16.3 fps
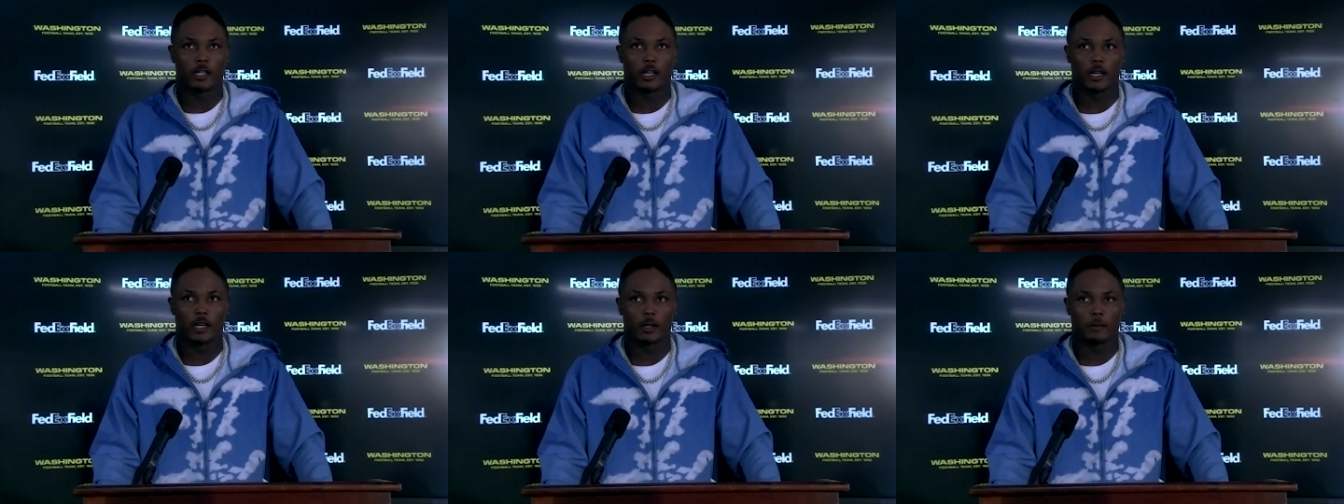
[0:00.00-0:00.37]

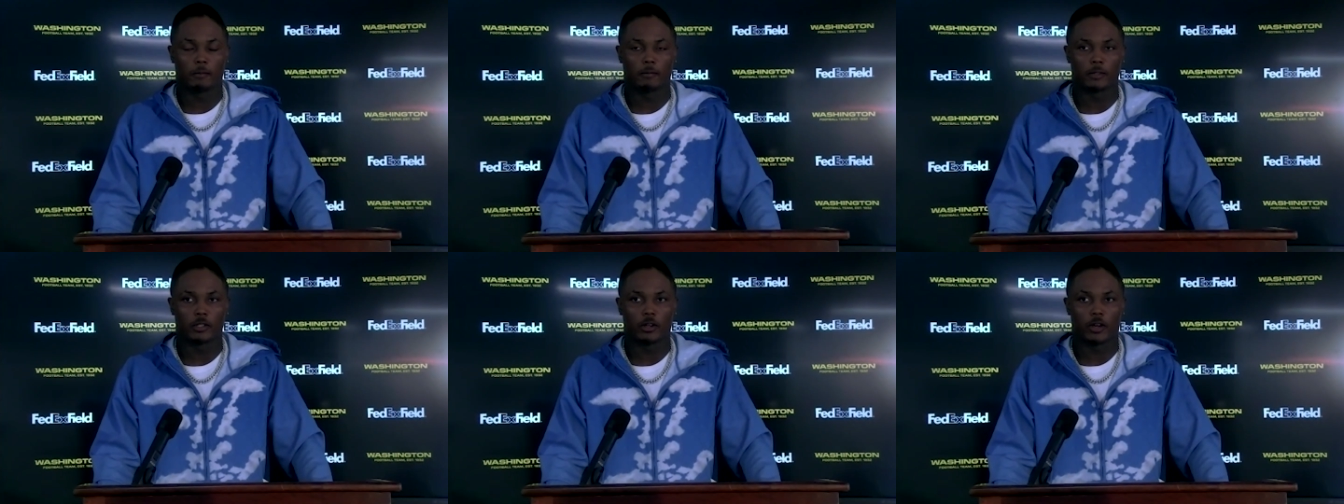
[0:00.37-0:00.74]

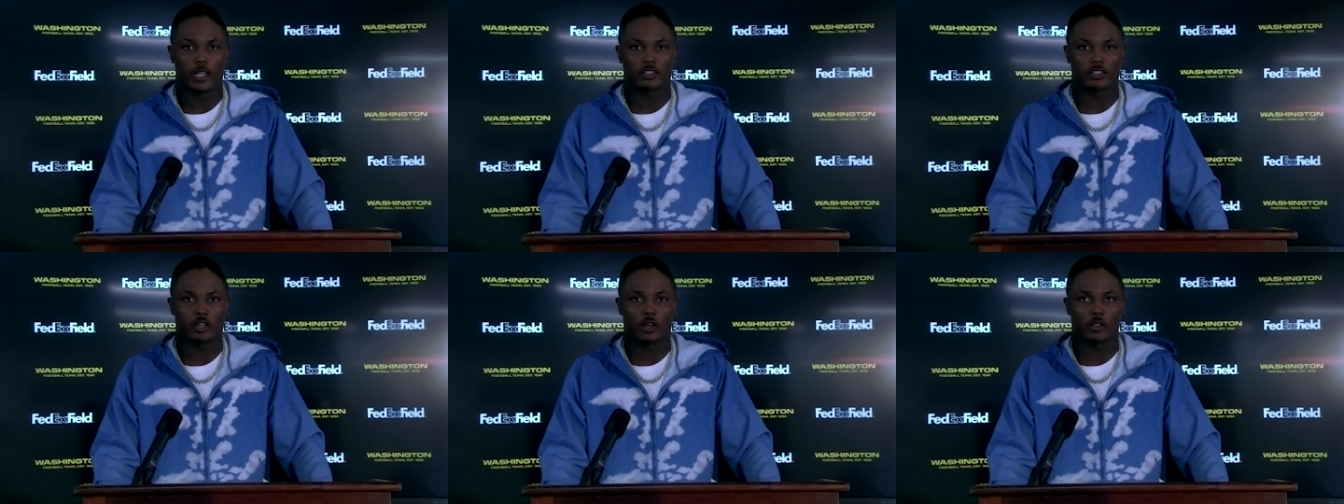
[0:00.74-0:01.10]
You know, I
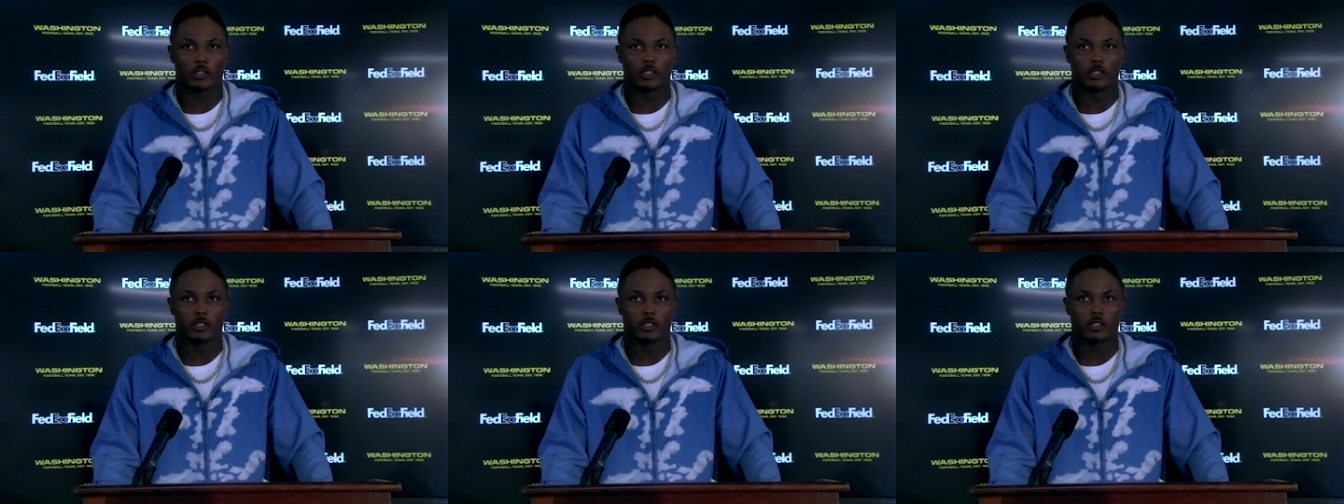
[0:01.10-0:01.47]
saw the
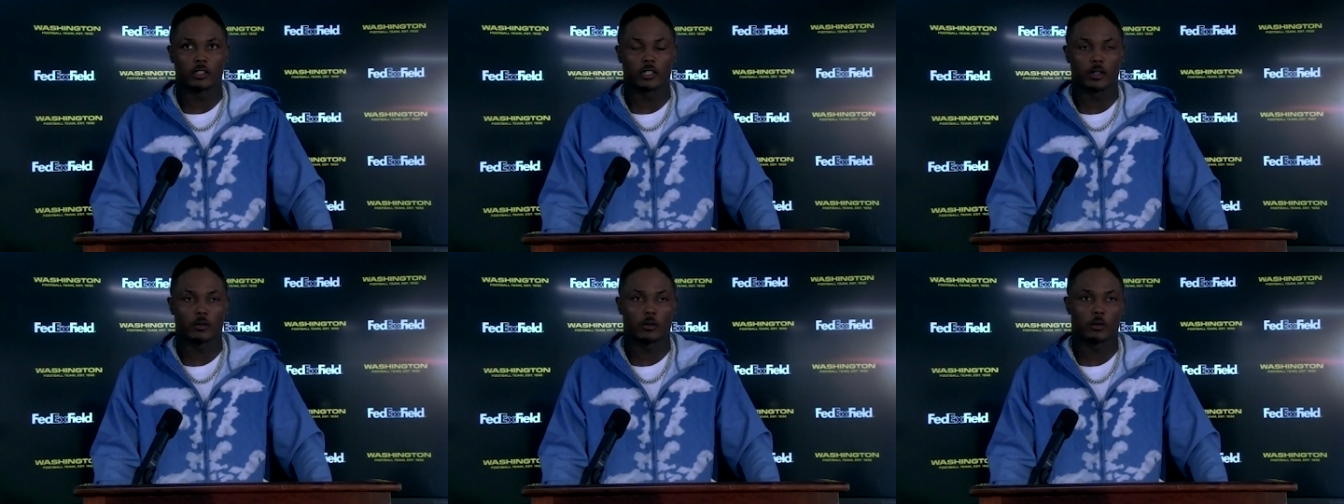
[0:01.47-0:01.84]
look
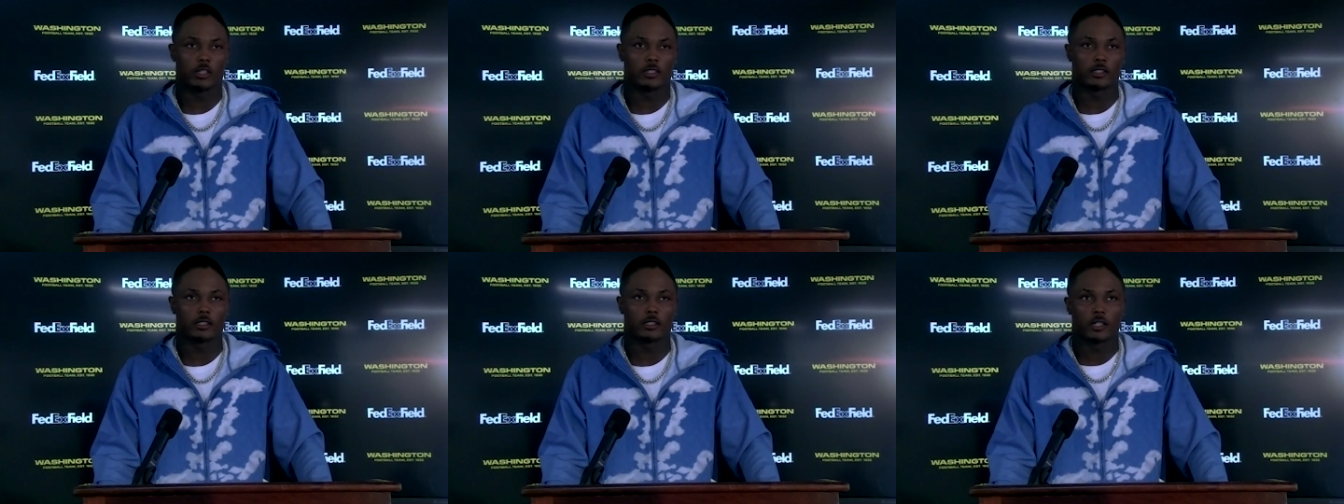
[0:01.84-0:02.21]
where
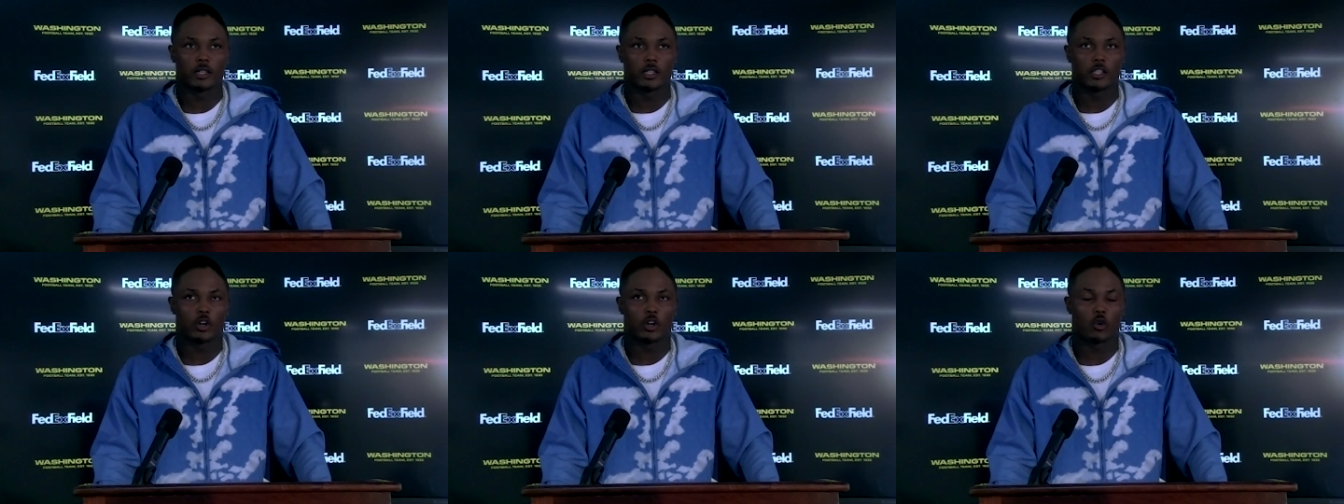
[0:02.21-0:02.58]

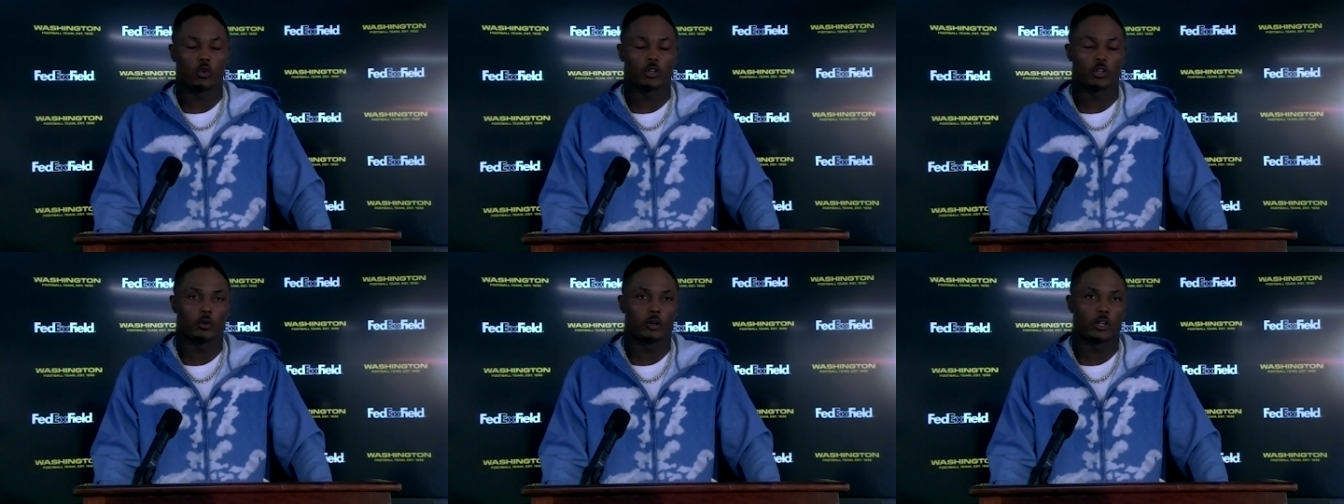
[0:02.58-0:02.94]
the
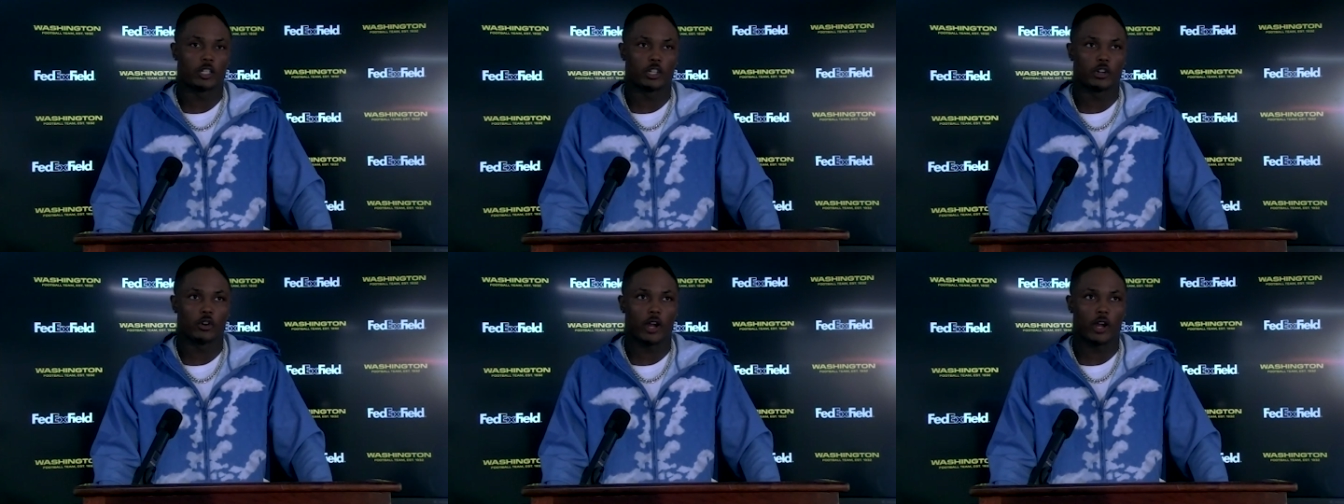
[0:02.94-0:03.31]
corner wanted
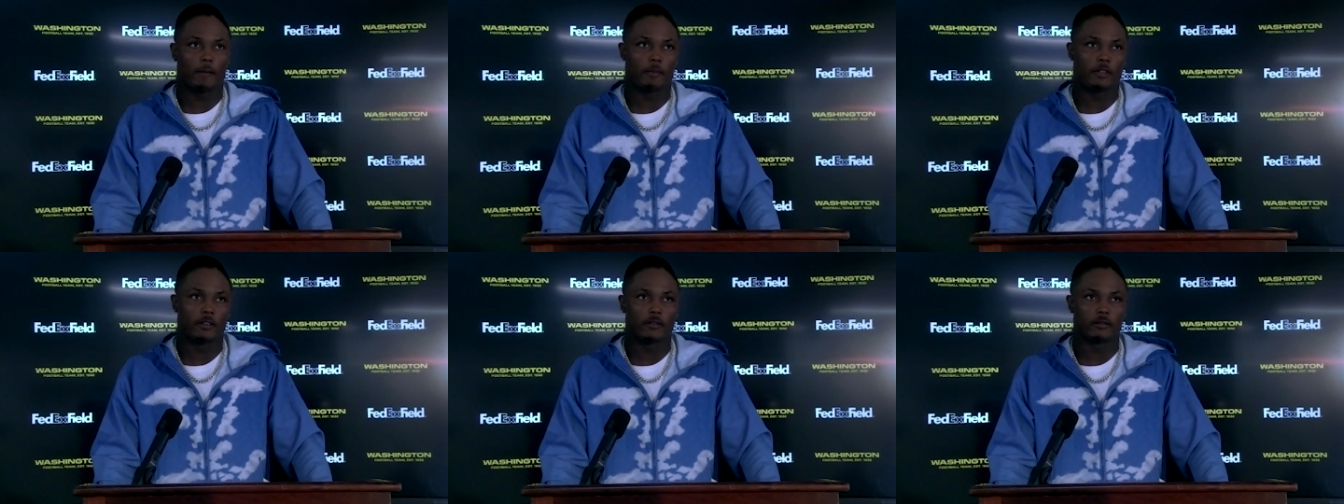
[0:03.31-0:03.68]
to
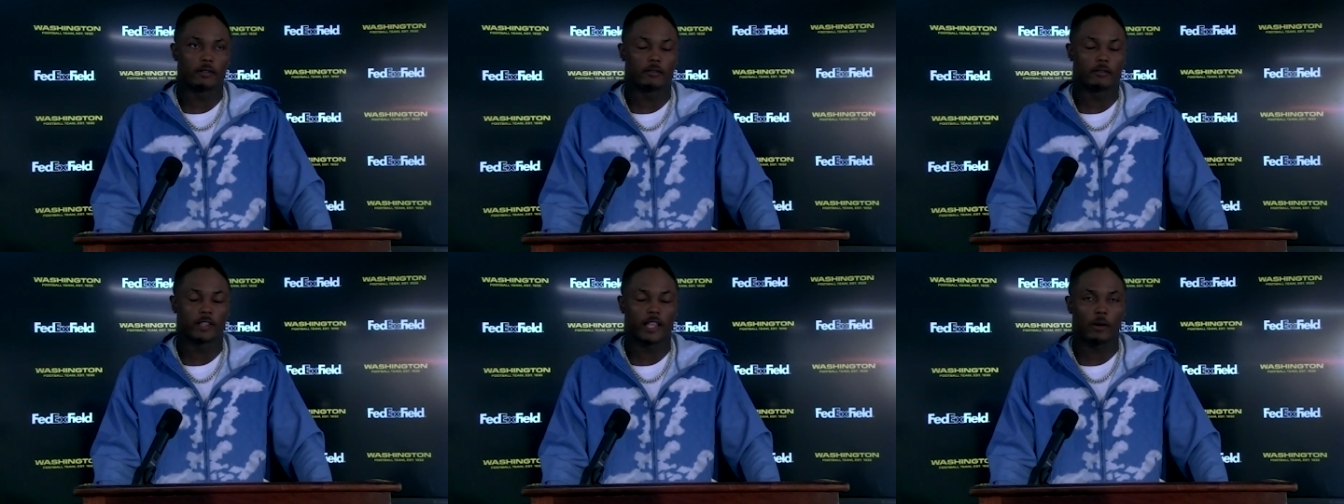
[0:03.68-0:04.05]
grab
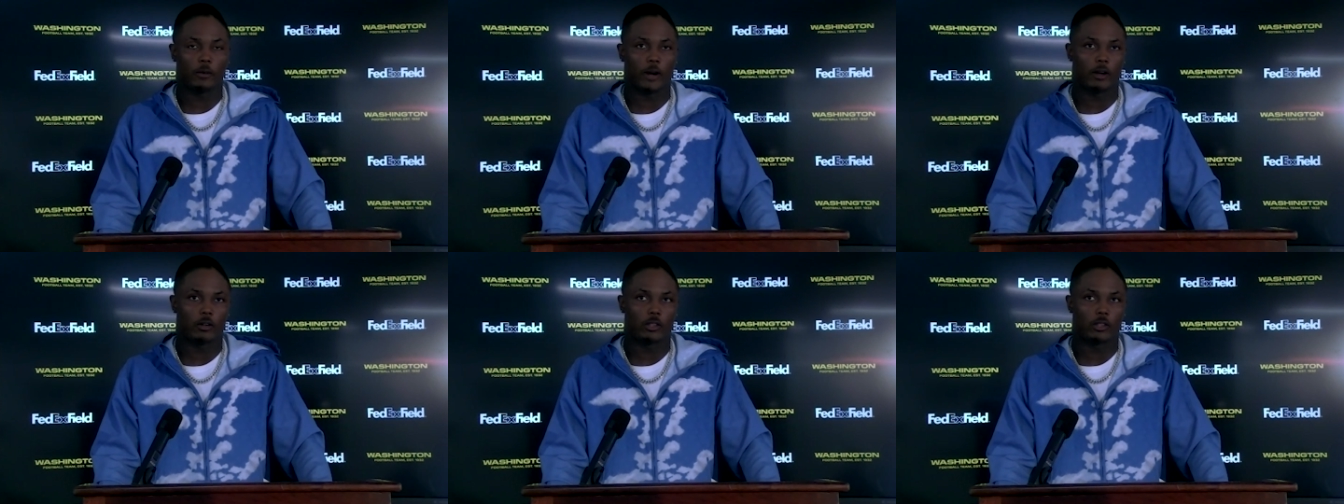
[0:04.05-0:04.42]
the flat
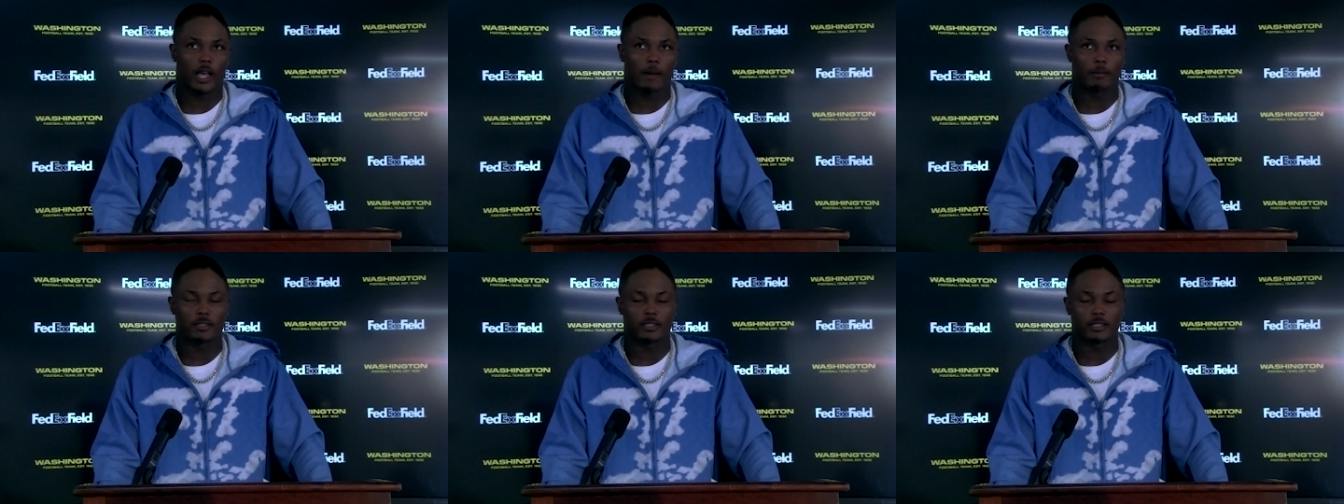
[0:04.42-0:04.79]
route on the
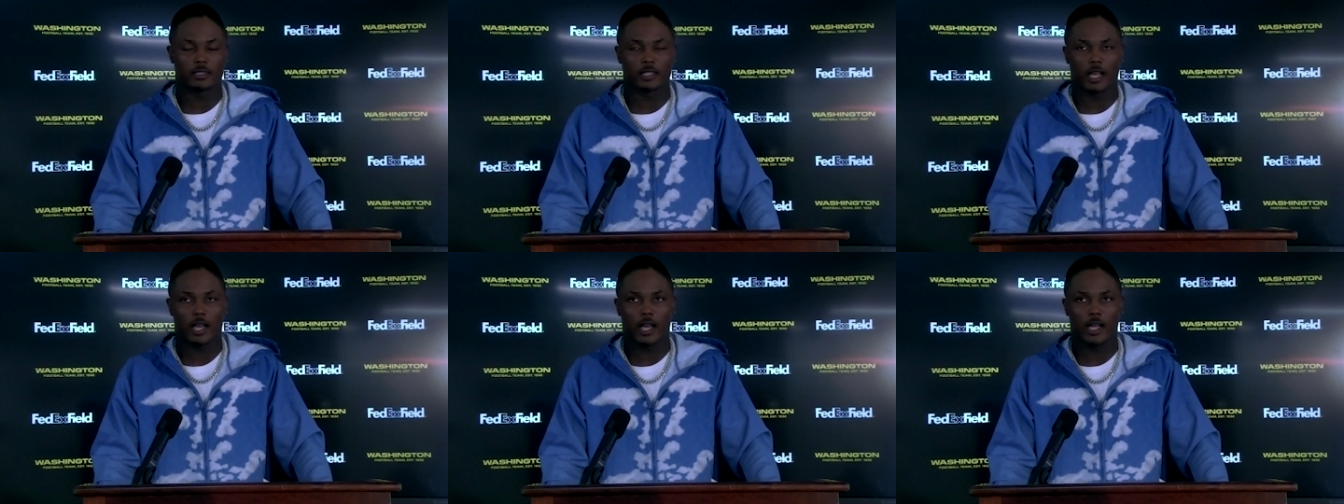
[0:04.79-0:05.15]
opposite
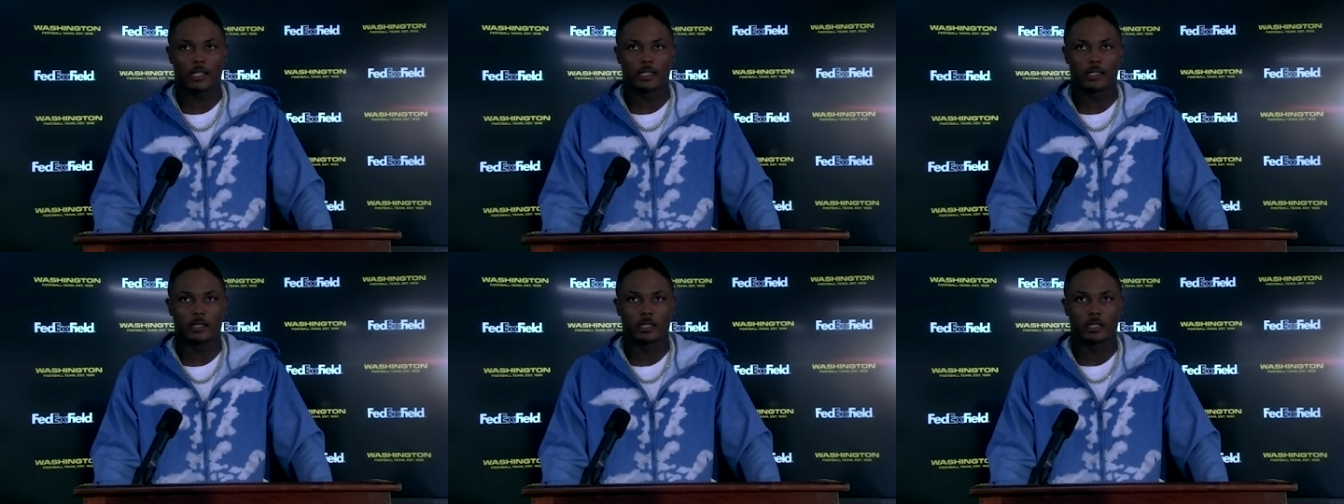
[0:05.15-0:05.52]

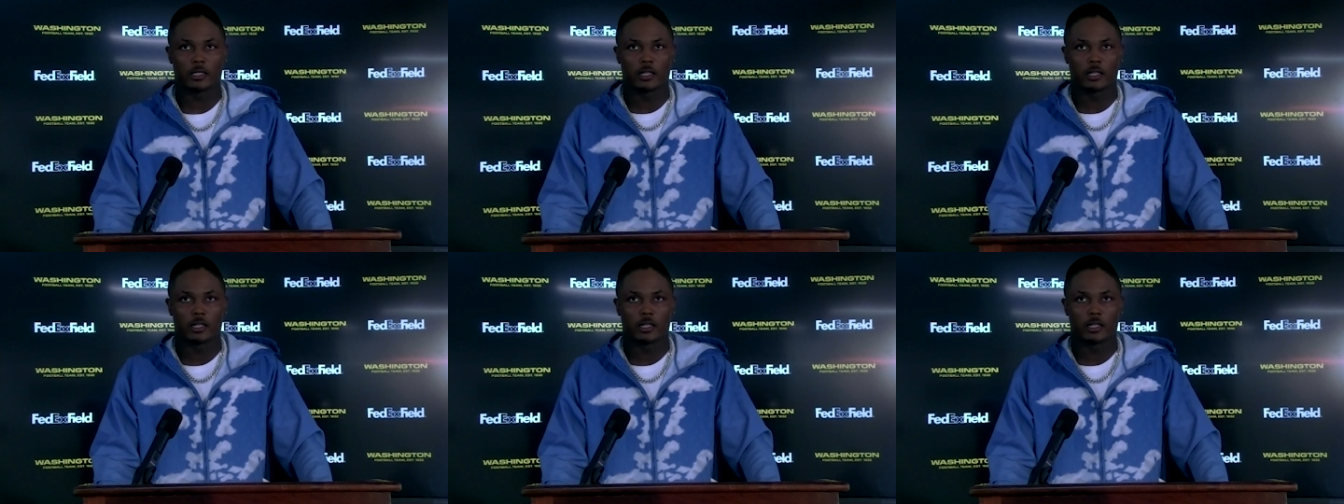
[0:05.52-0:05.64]
side. And,